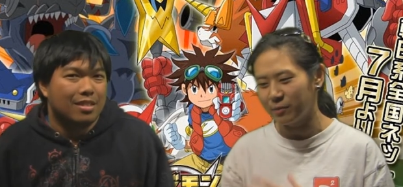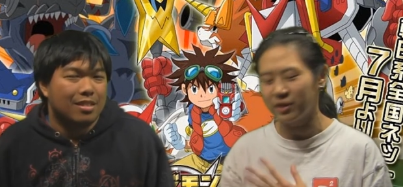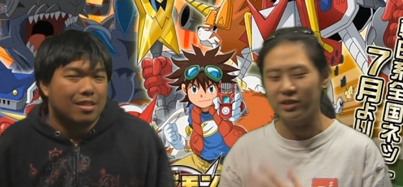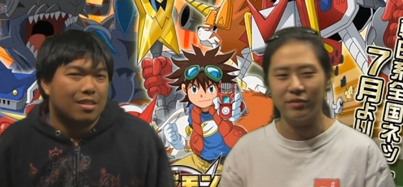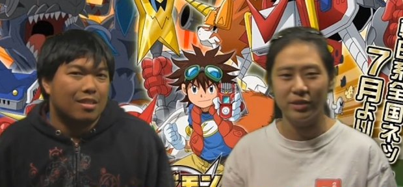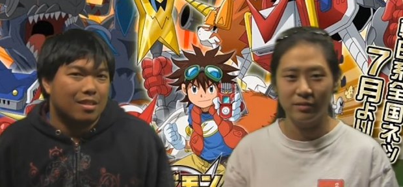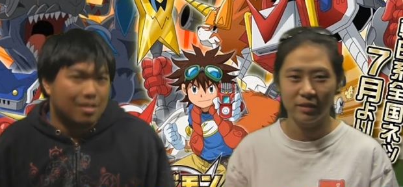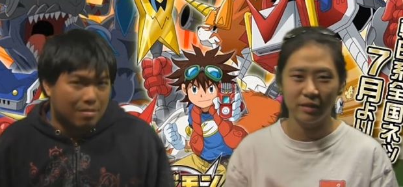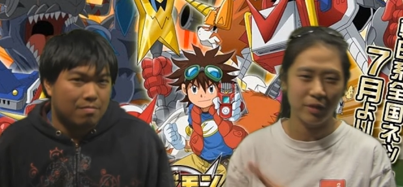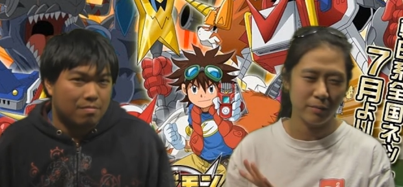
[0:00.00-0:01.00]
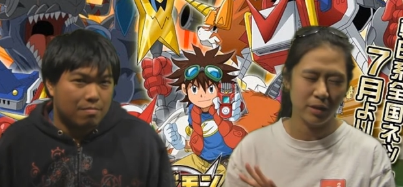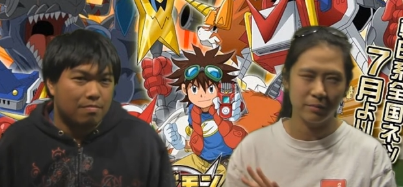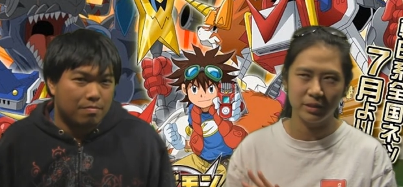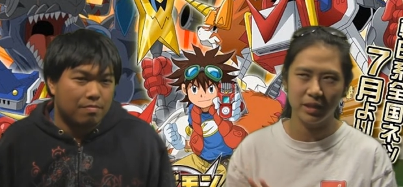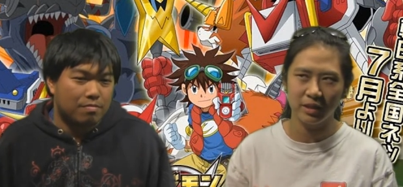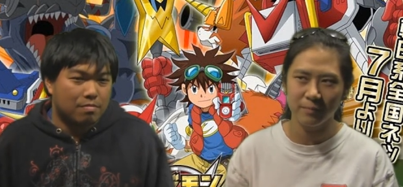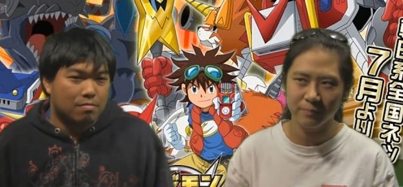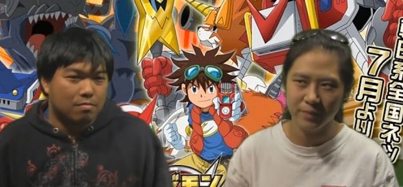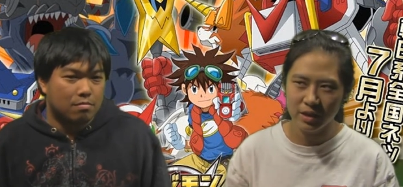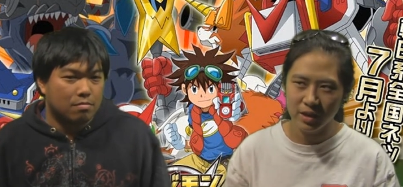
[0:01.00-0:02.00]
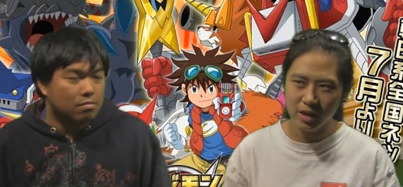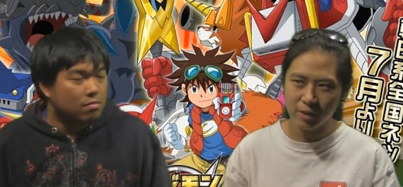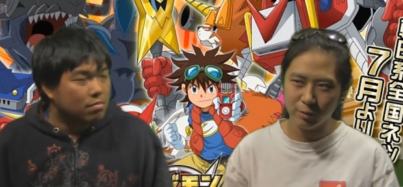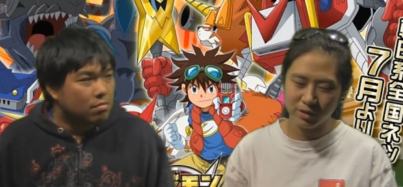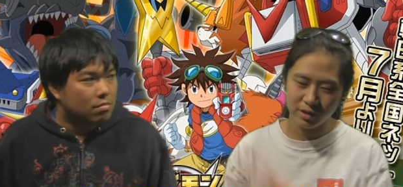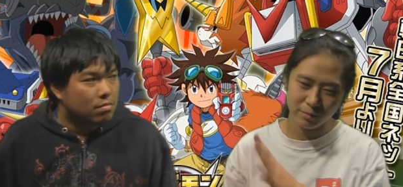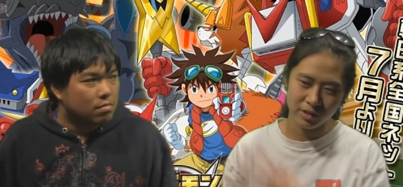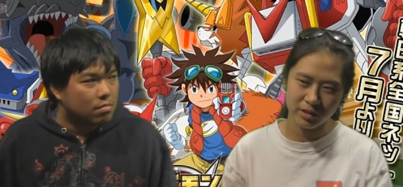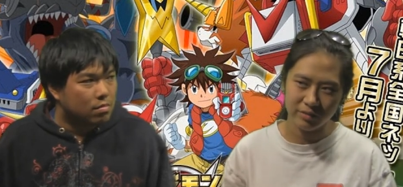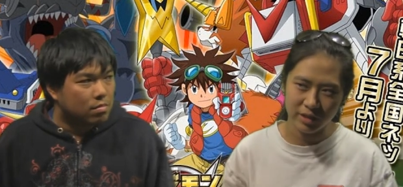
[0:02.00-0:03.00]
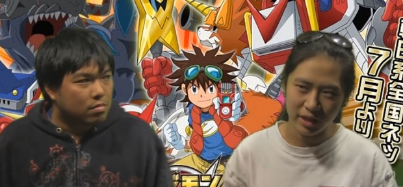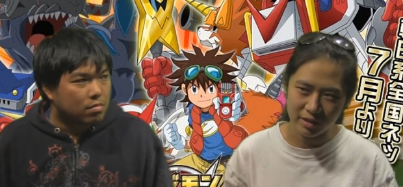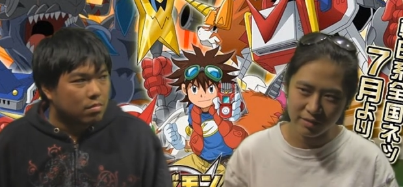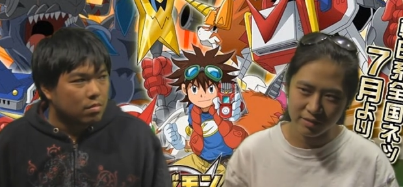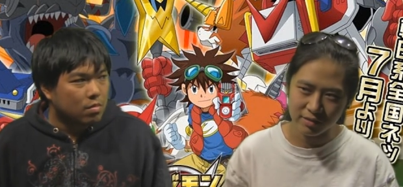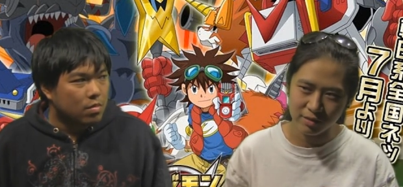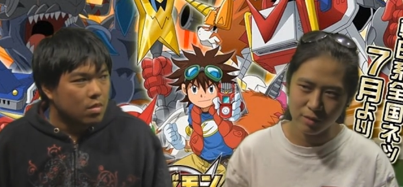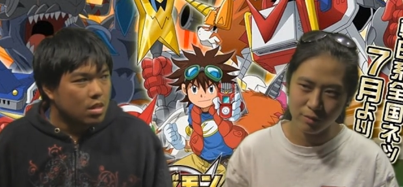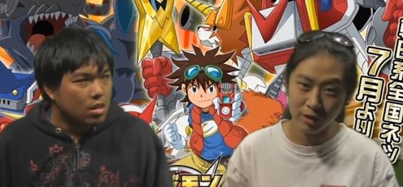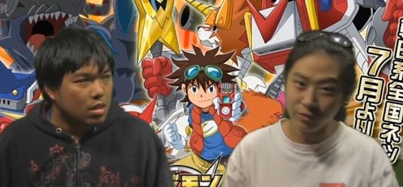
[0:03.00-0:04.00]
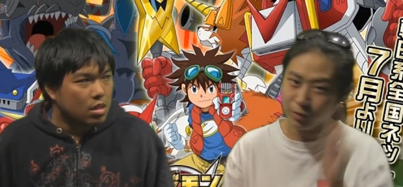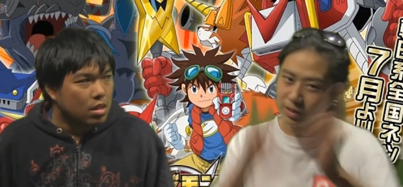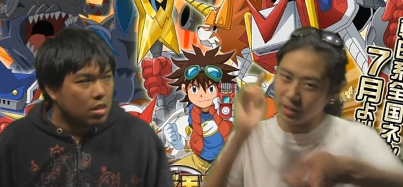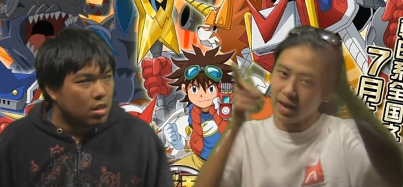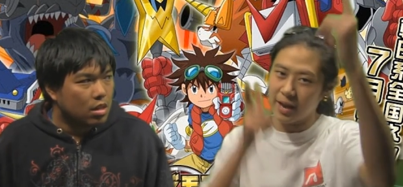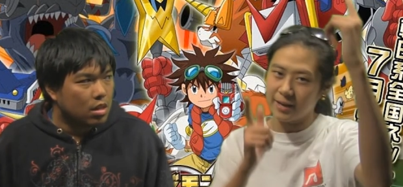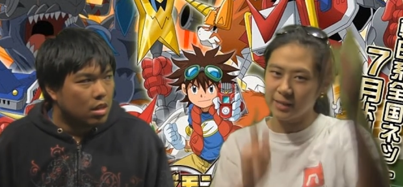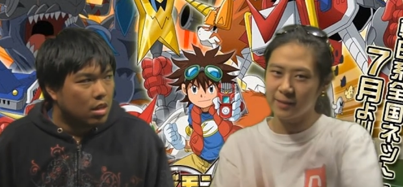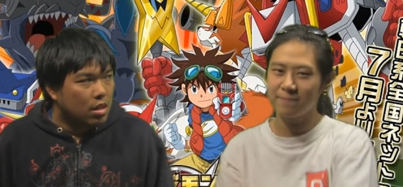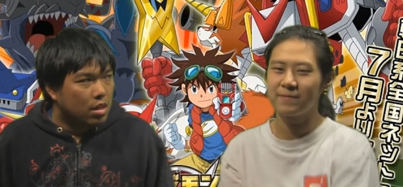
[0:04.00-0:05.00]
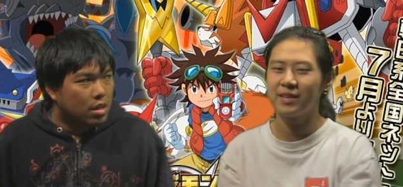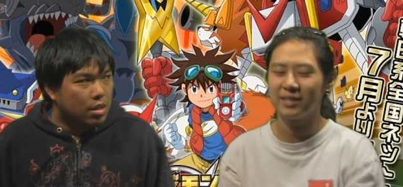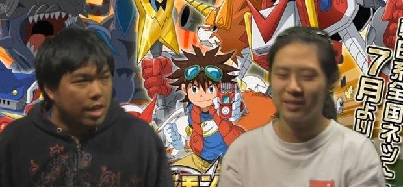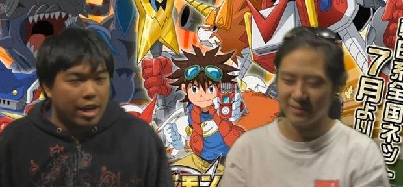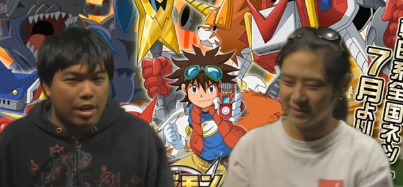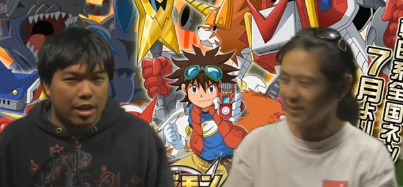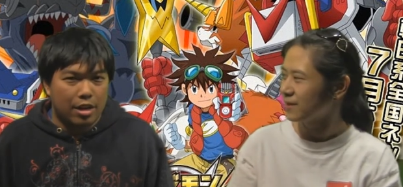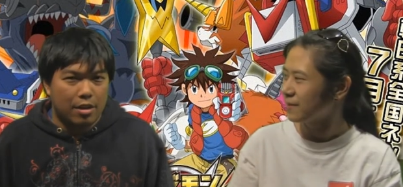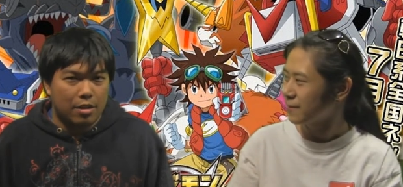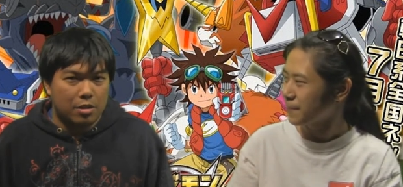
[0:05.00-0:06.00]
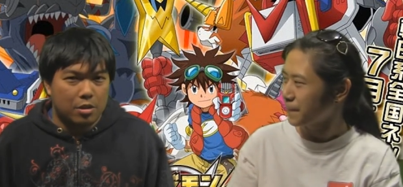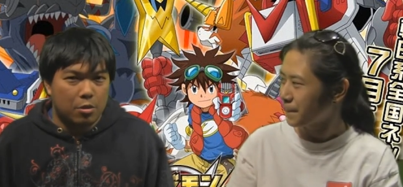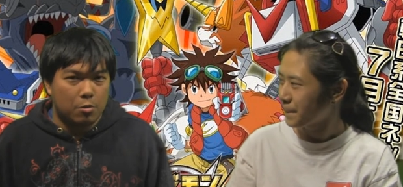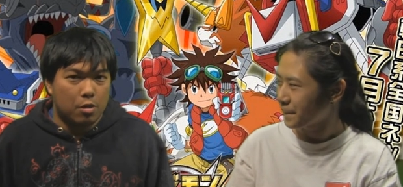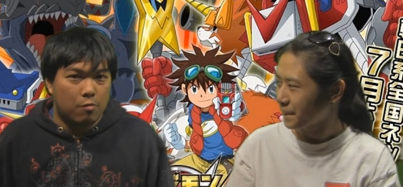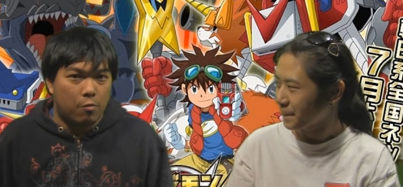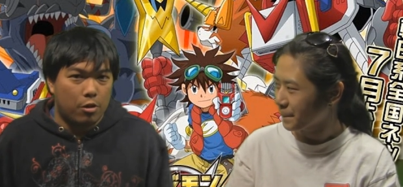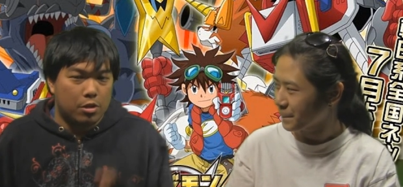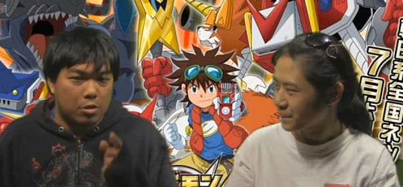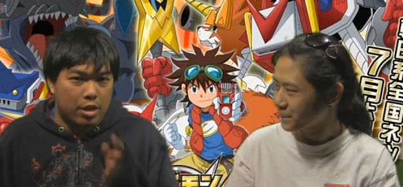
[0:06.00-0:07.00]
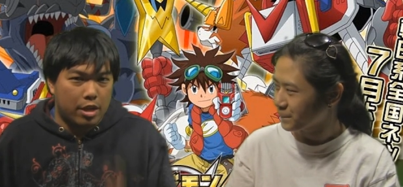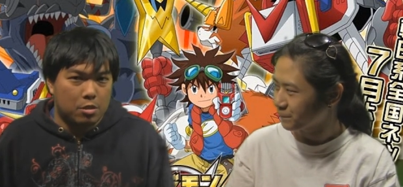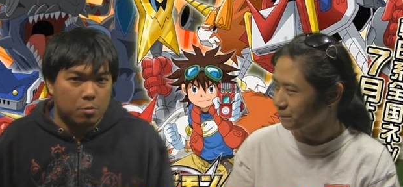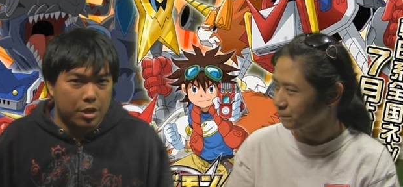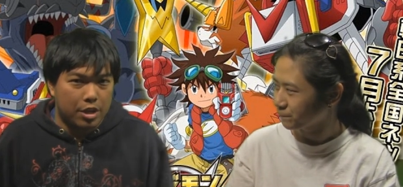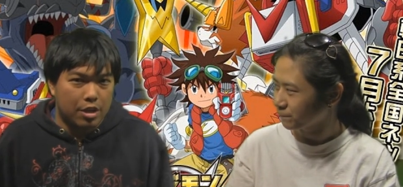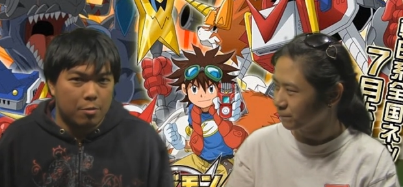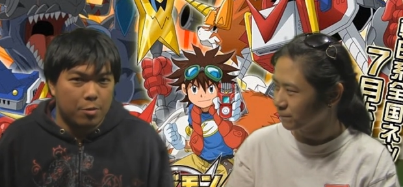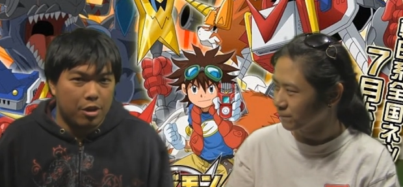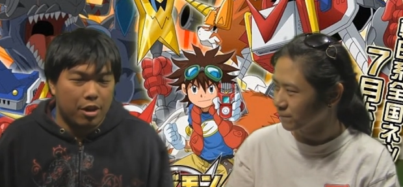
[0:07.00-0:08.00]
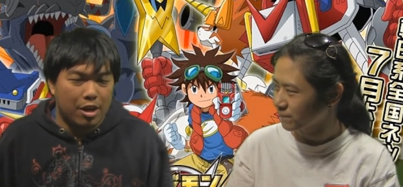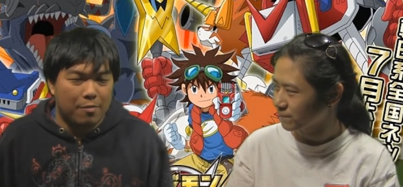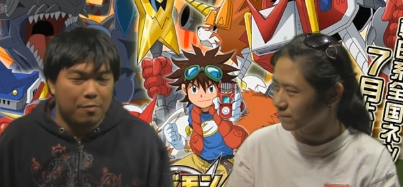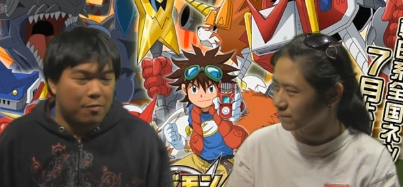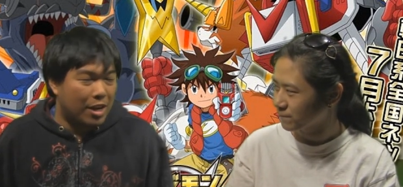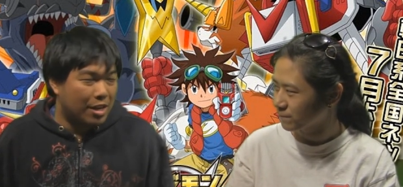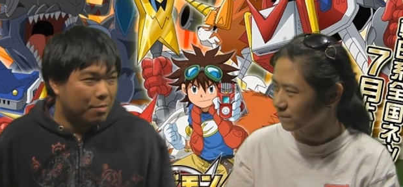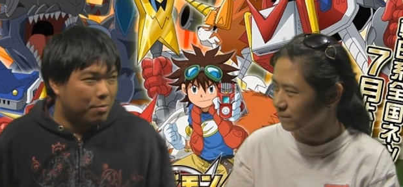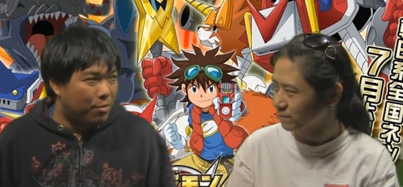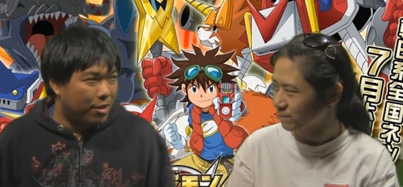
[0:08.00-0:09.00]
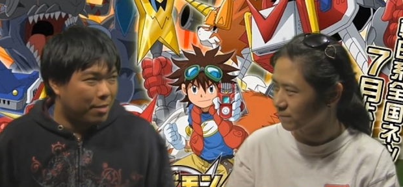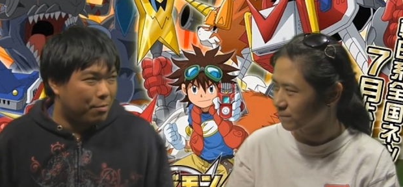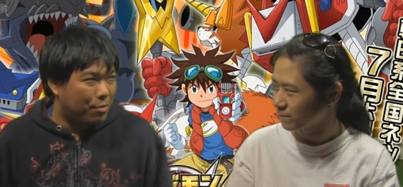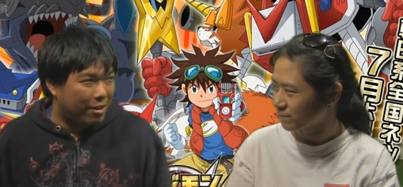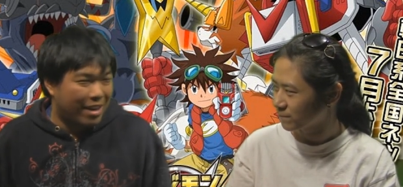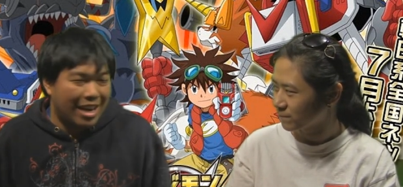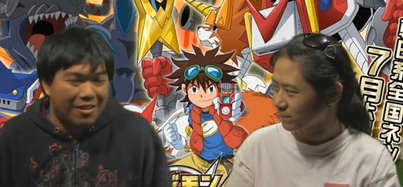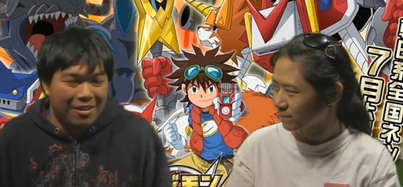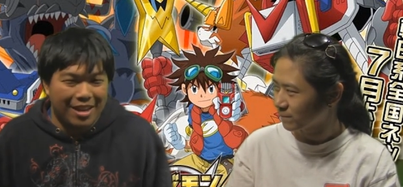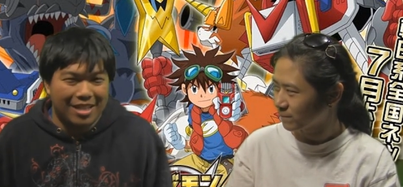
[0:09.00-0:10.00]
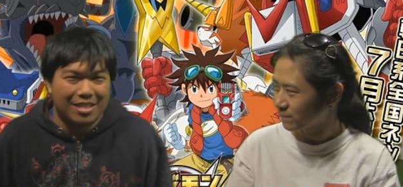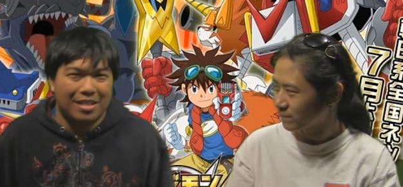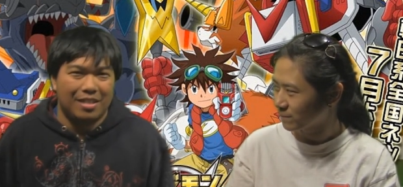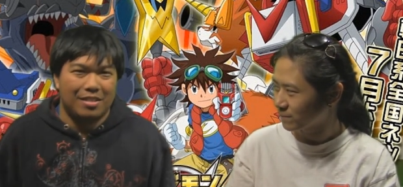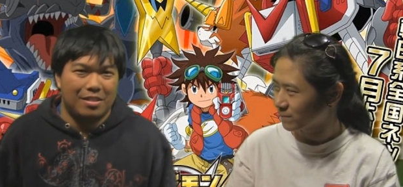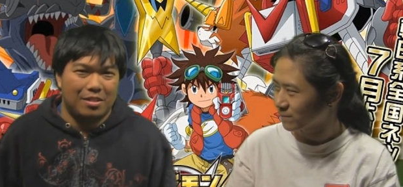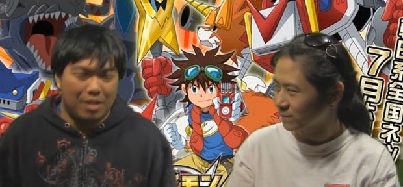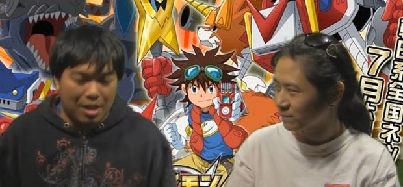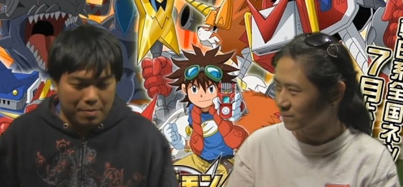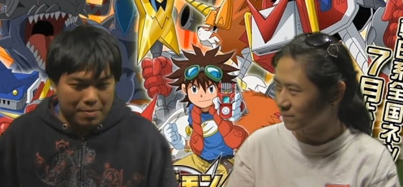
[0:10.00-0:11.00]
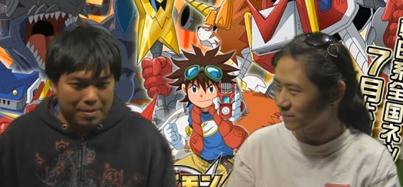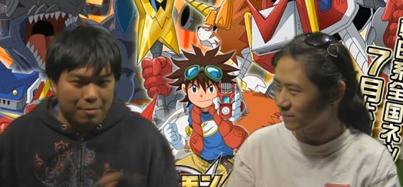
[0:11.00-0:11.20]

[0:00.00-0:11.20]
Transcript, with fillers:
Speaker 1: Samurai 7, if I'm not mistaken, mm -hmm. once Samurai 7 ends. So look forward to that.
Speaker 2: That, and then also look forward to next week. We are going to finally be bringing out our next top